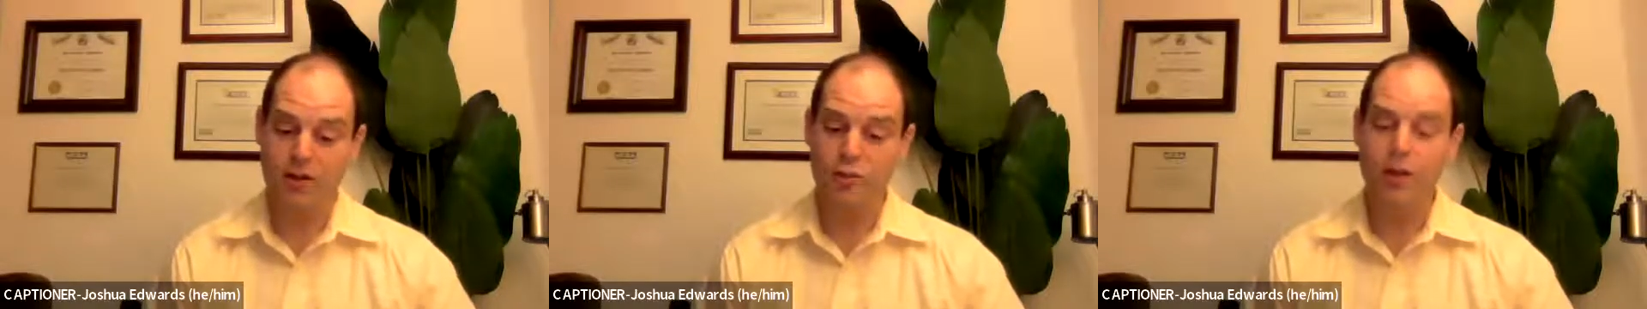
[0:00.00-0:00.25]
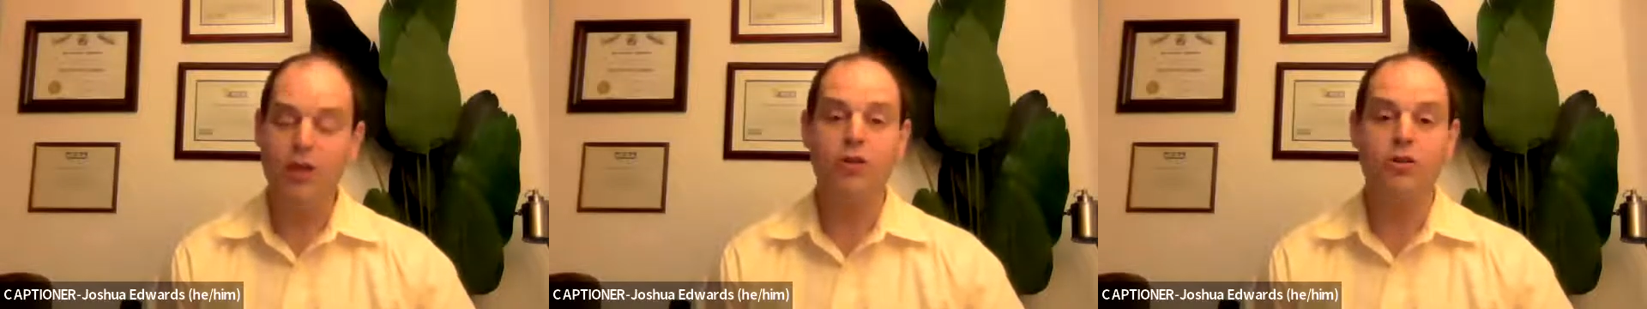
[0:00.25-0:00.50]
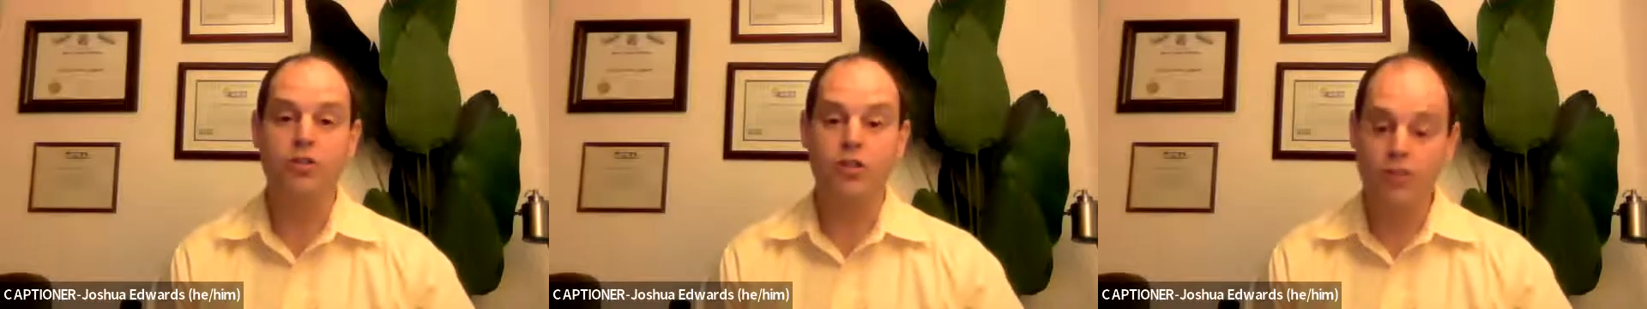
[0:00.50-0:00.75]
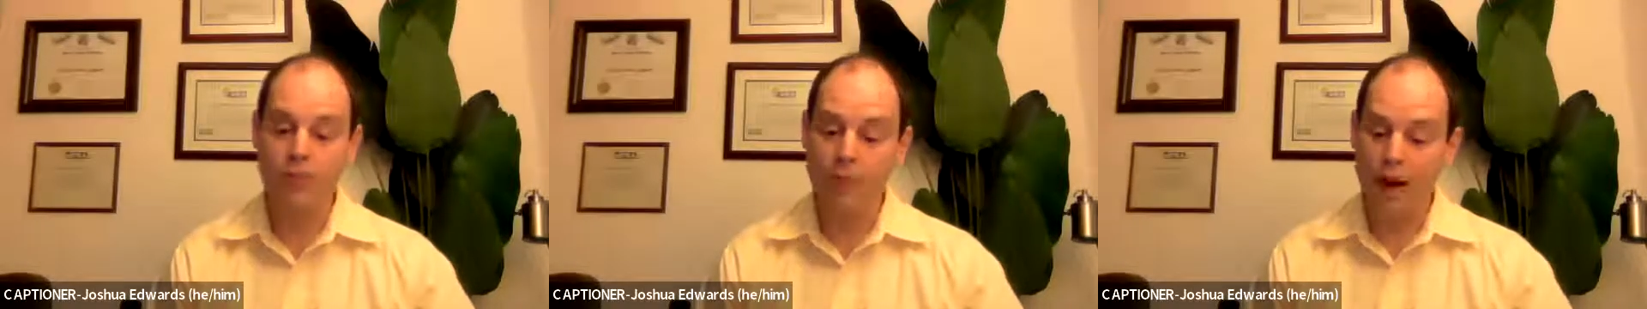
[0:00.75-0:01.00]
we heard
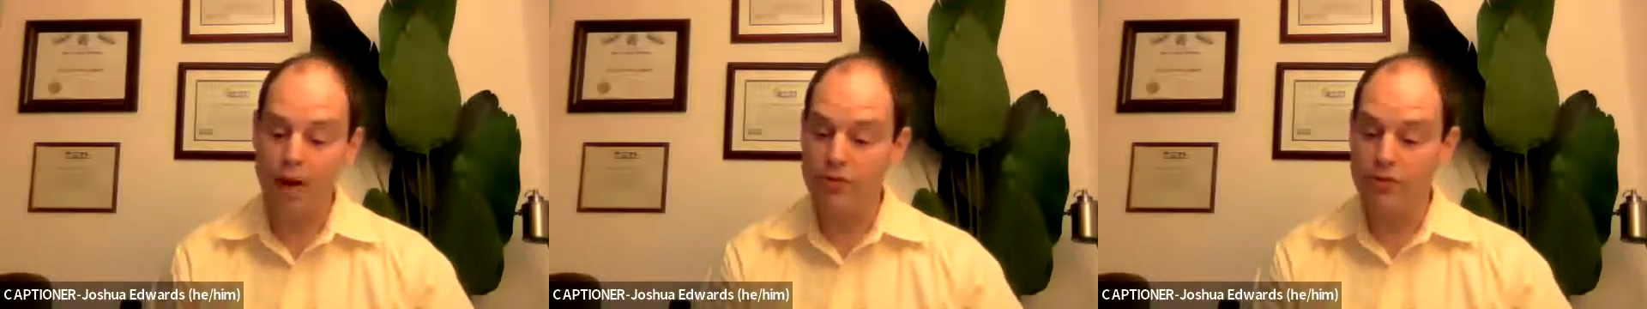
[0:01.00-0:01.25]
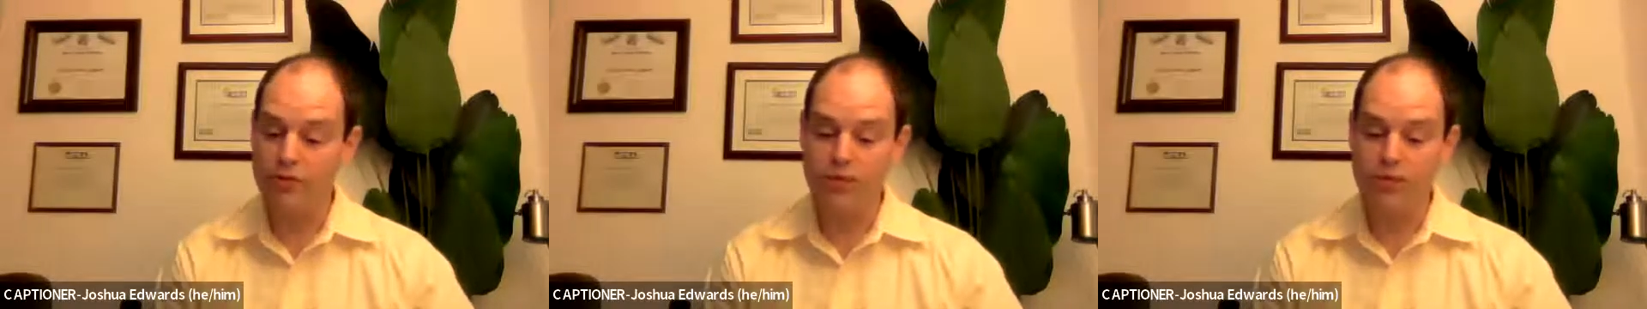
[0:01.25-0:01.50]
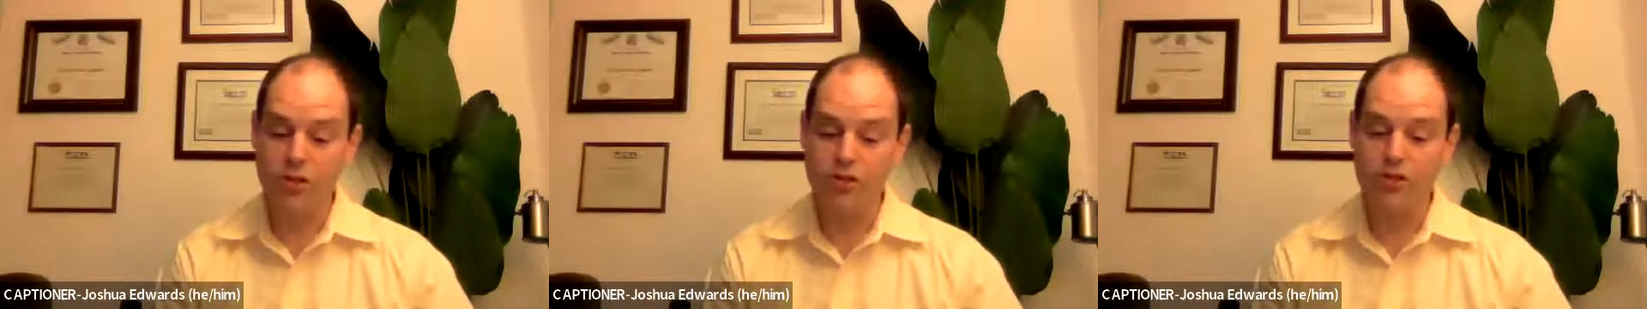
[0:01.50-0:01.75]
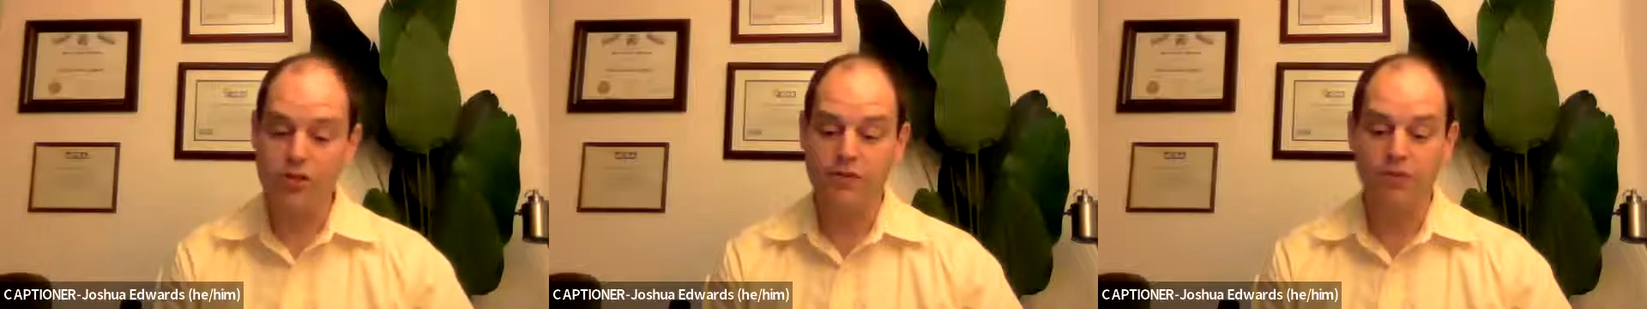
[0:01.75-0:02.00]
two powerful
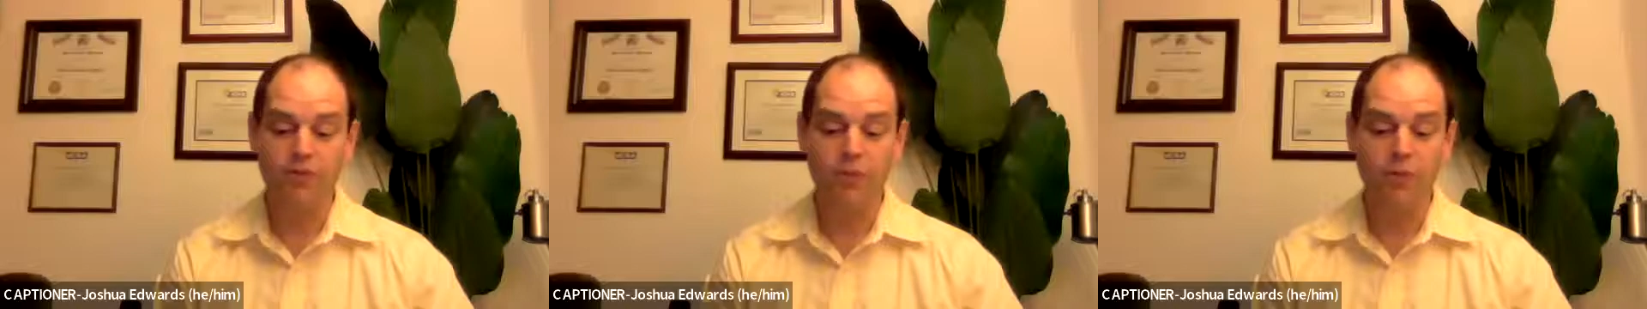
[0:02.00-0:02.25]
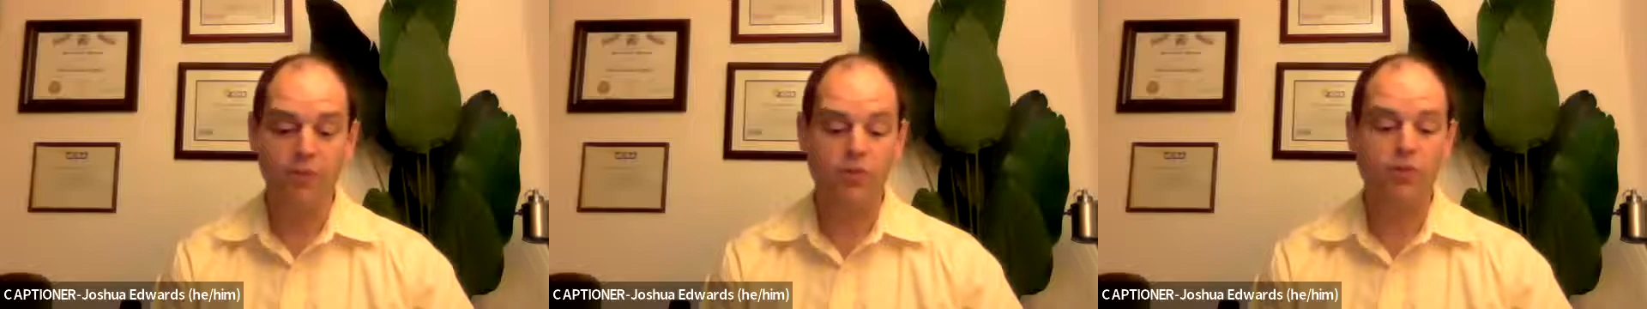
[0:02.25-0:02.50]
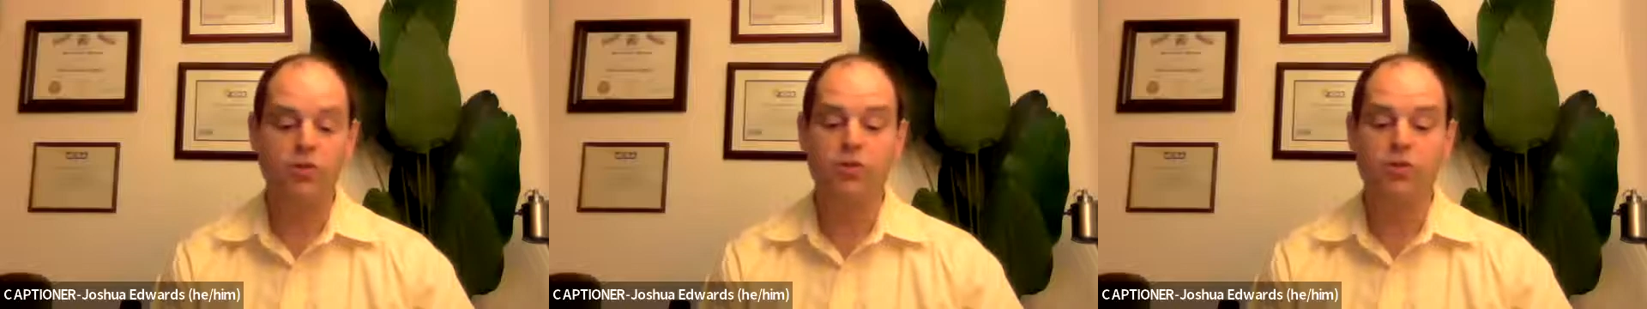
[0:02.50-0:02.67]
speeches from members